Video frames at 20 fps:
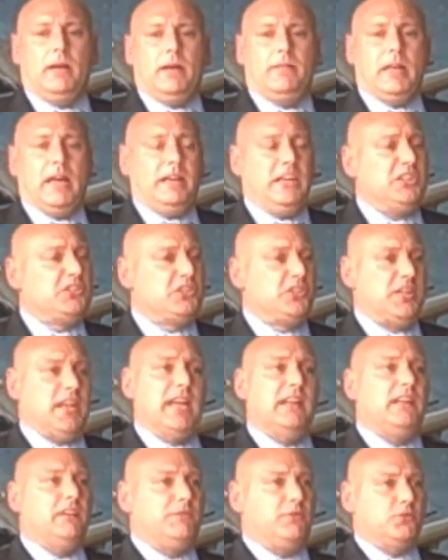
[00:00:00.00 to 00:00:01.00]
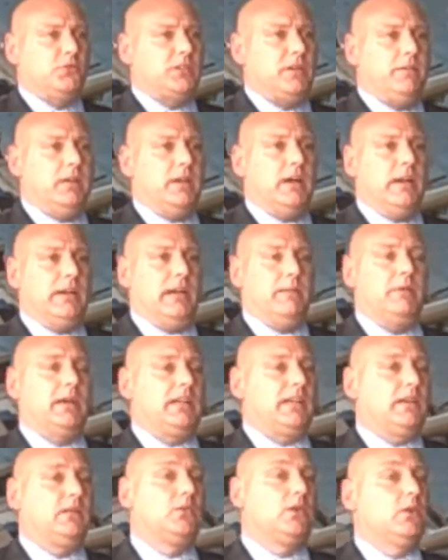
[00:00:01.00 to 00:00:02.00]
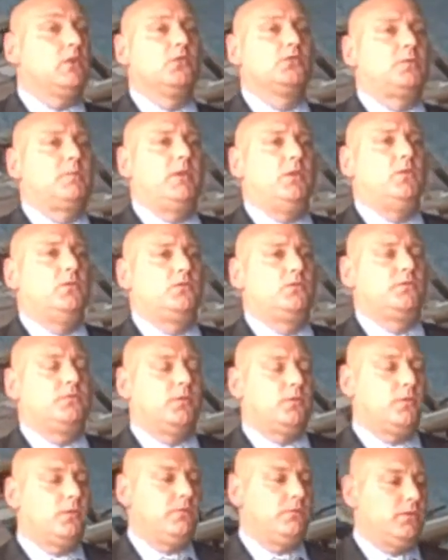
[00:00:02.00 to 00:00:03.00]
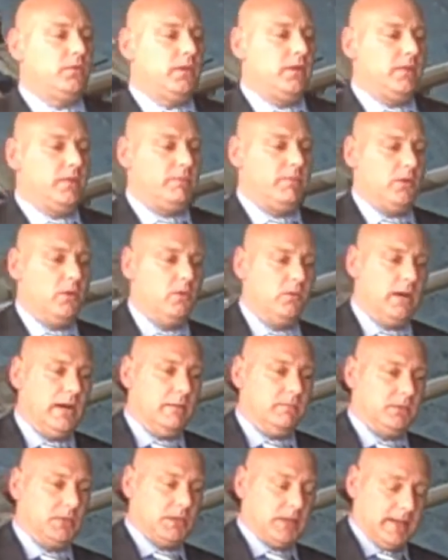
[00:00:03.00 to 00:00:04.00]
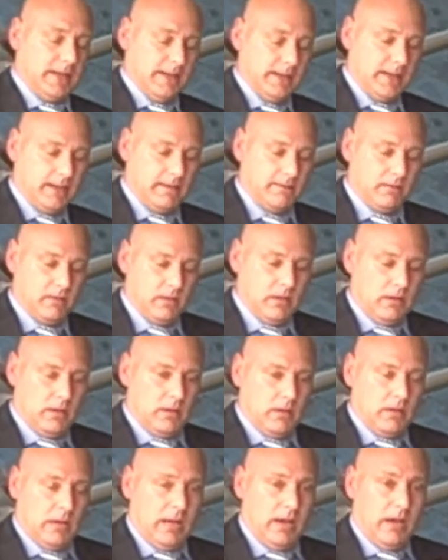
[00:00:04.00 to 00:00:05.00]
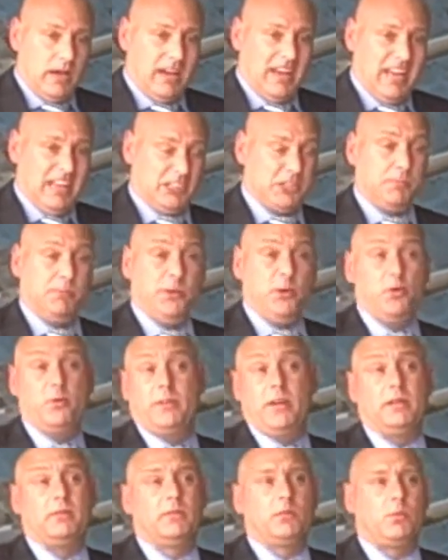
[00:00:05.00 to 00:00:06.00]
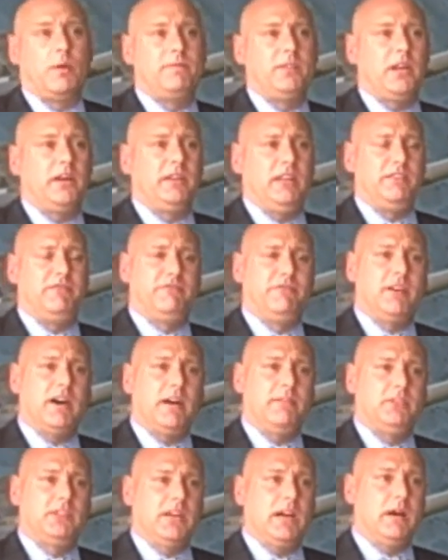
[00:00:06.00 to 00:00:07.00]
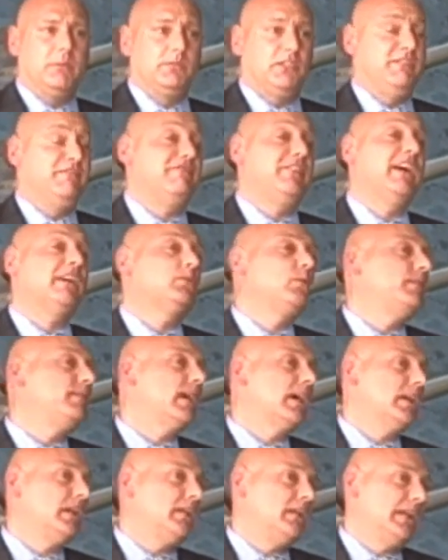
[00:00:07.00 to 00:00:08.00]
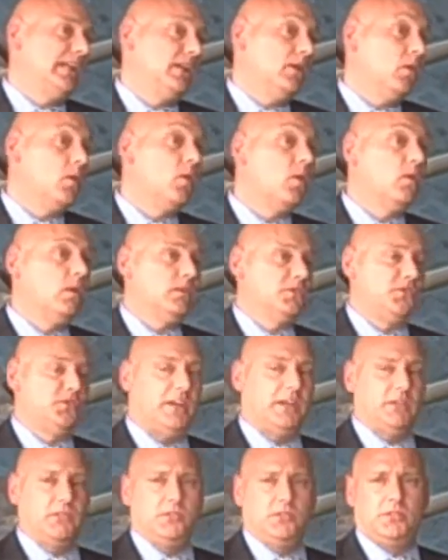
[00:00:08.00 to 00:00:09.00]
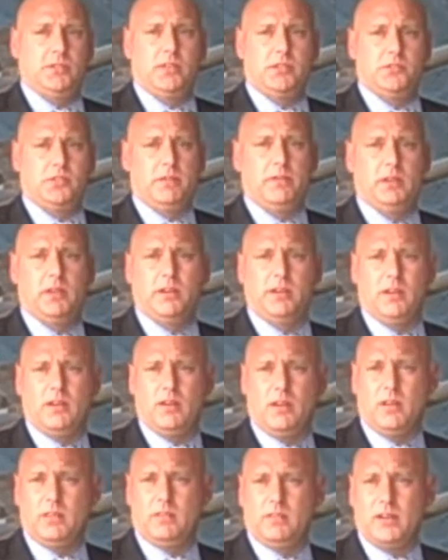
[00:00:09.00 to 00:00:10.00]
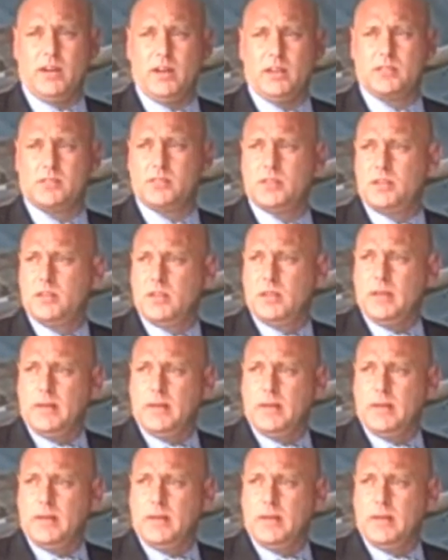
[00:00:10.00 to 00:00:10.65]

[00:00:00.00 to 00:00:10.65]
And it's tailored for CV90, but could also be used for other programs. It's proven. We've done it five times. In fact, we've done it in all six CV90 contracts.